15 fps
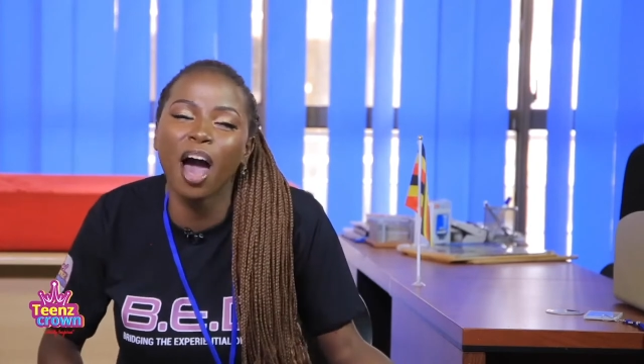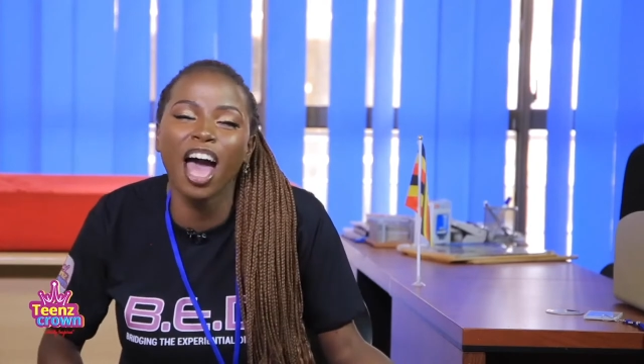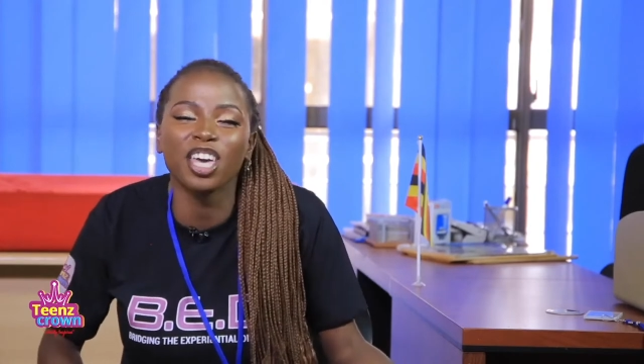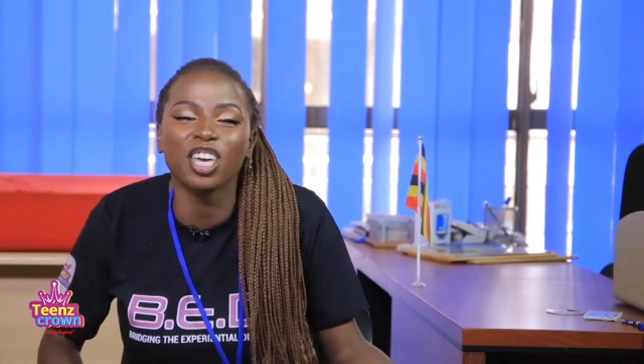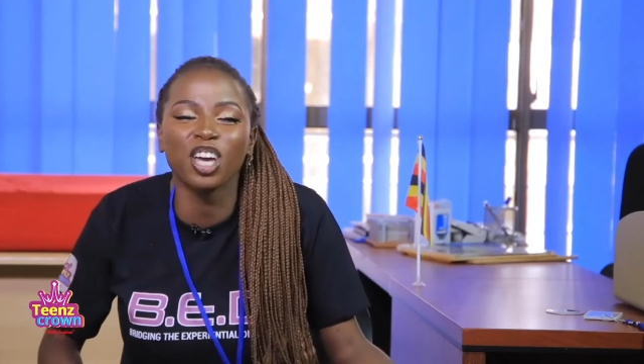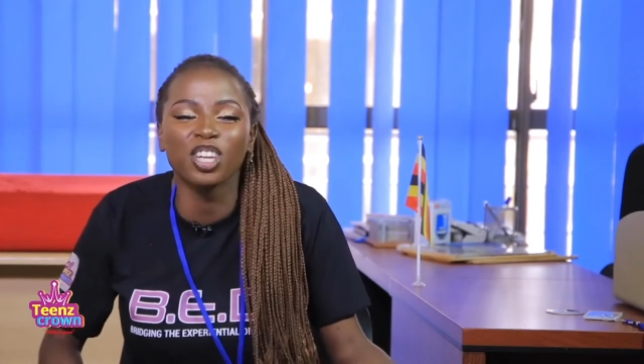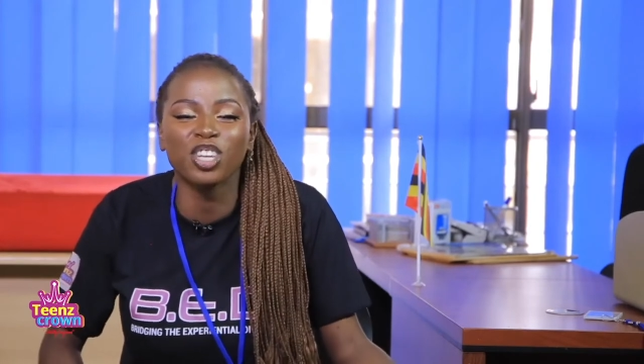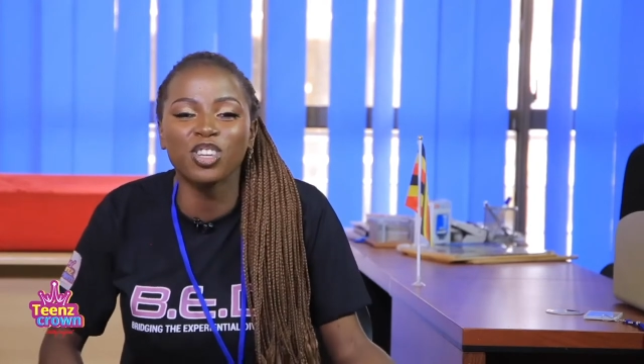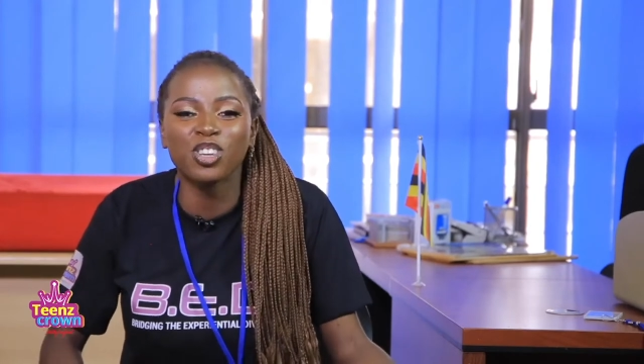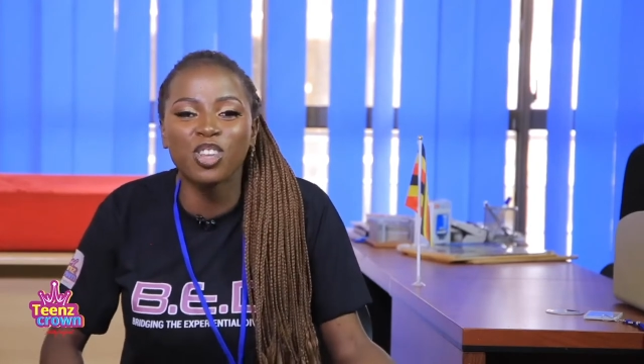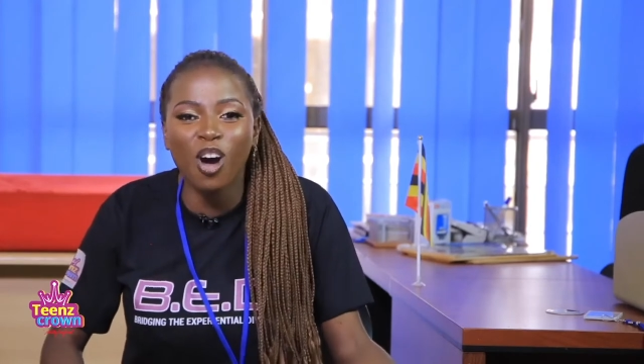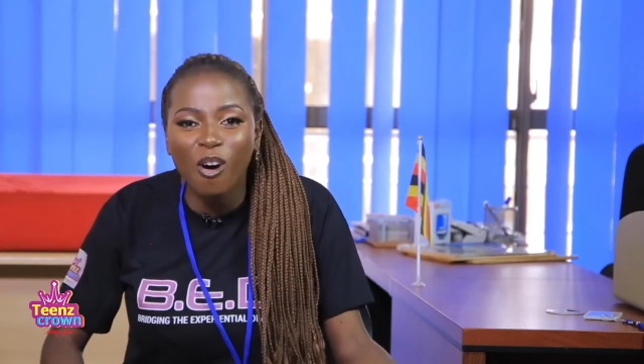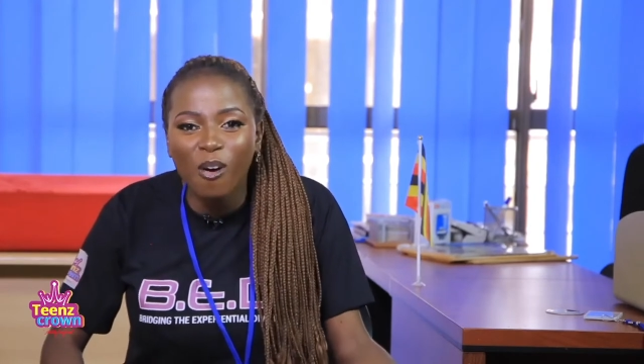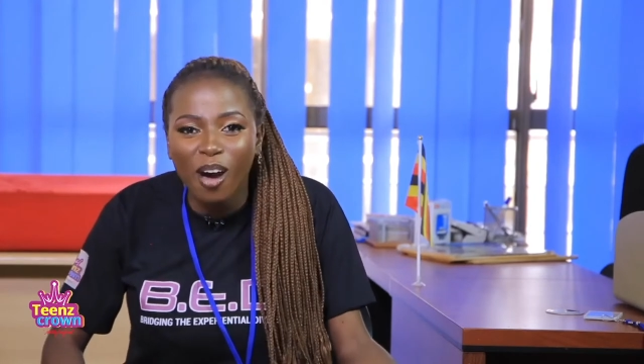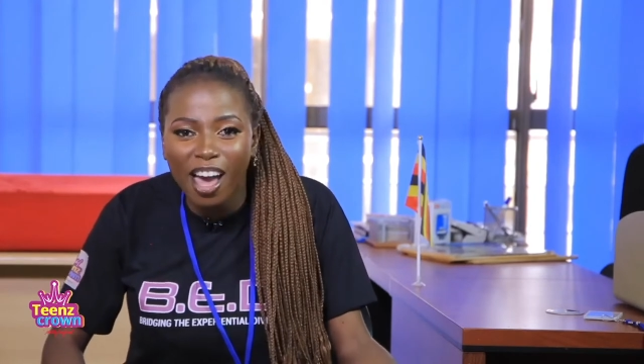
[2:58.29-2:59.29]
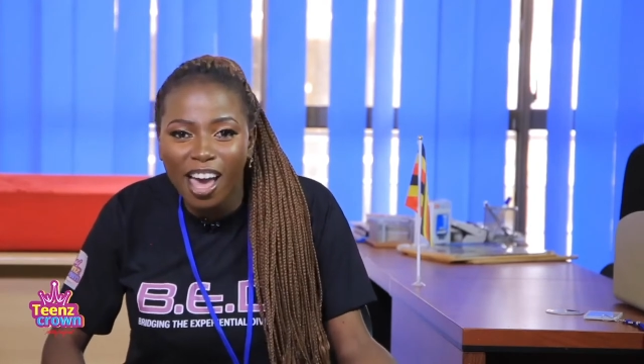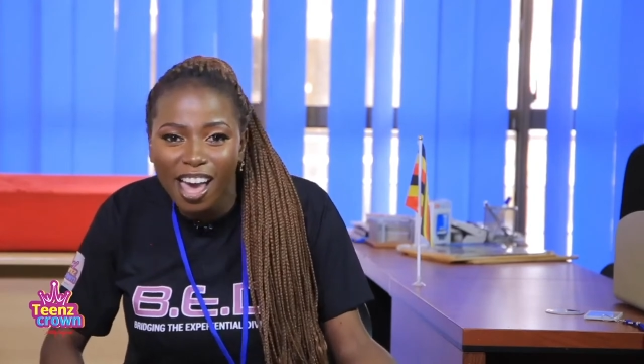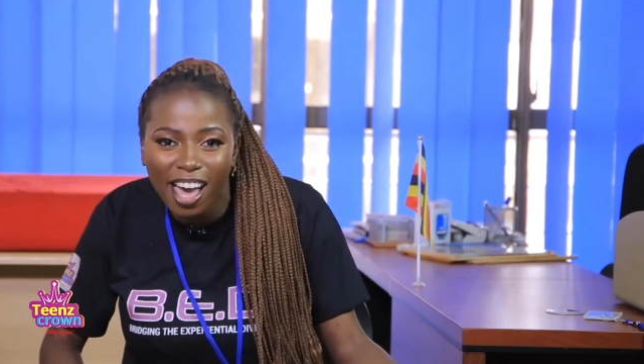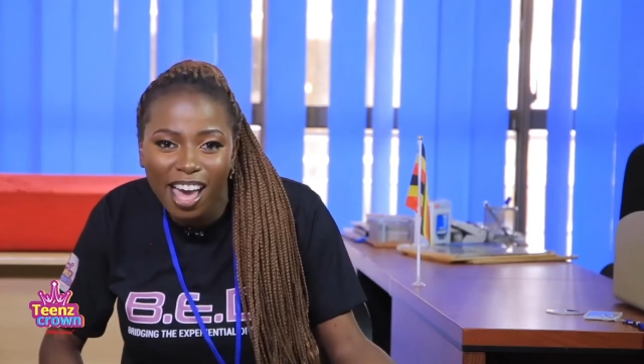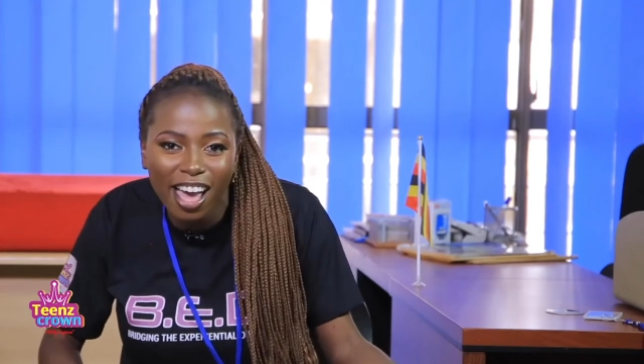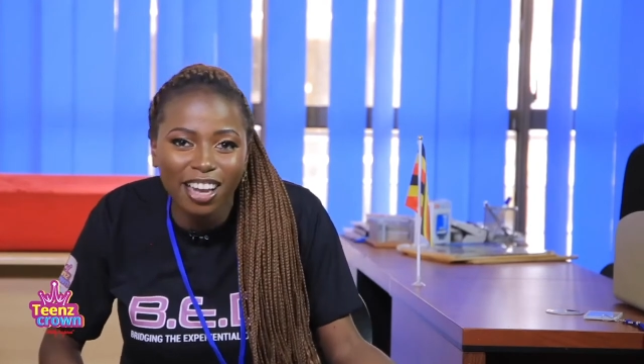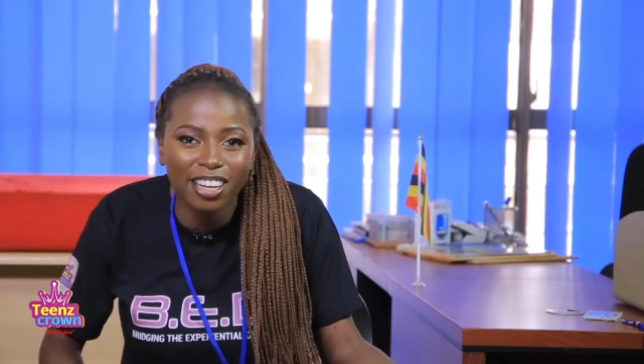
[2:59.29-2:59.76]
How you
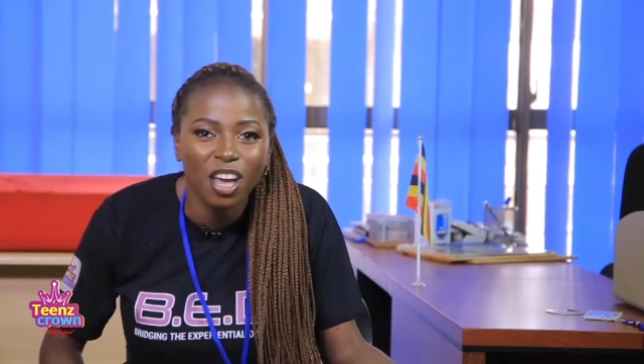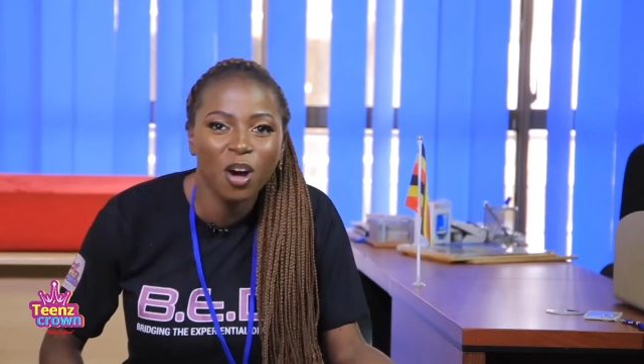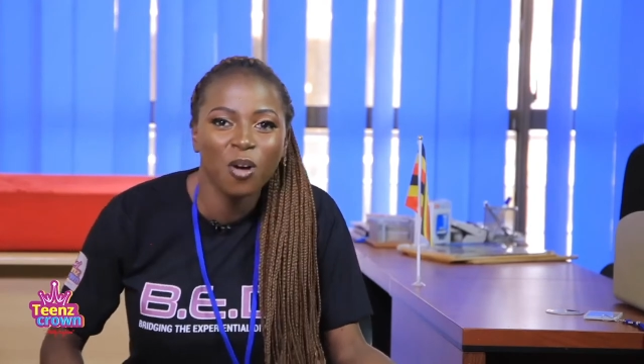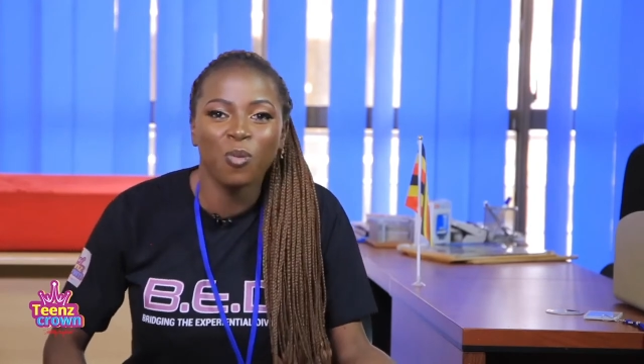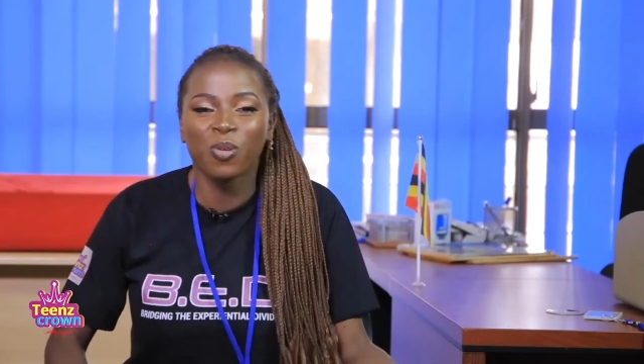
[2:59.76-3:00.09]
doing?